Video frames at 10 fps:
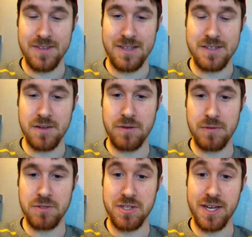
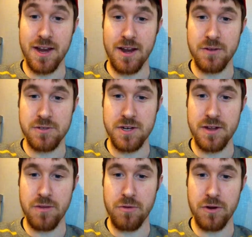sometimes you'll take a guy who's going
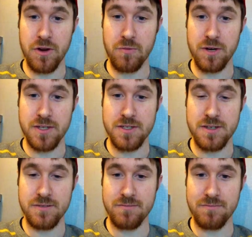to hit 30 home runs
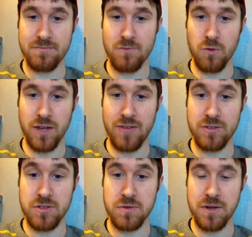and only have a
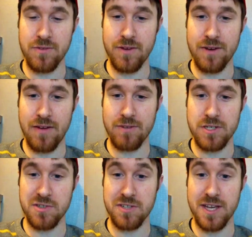225
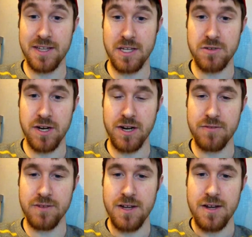average. You'll take that
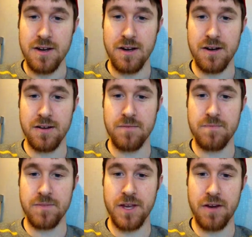trade-off
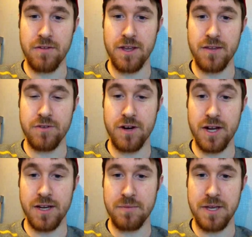kind of thing. If you're
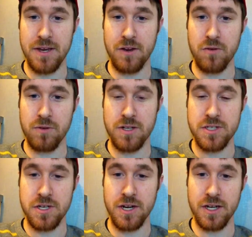not going to be hitting home runs
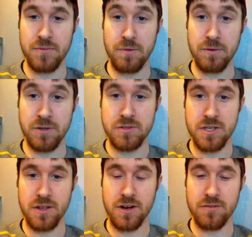and you're not going to be
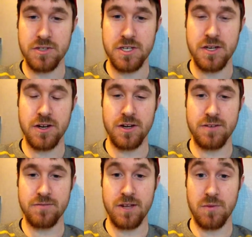producing, then obviously you're
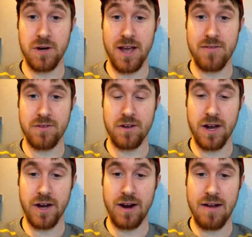going to want to have a
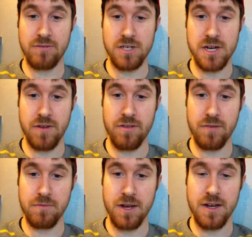higher average kind of
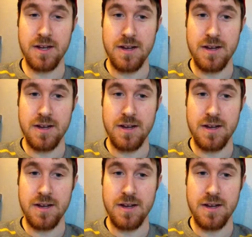thing. But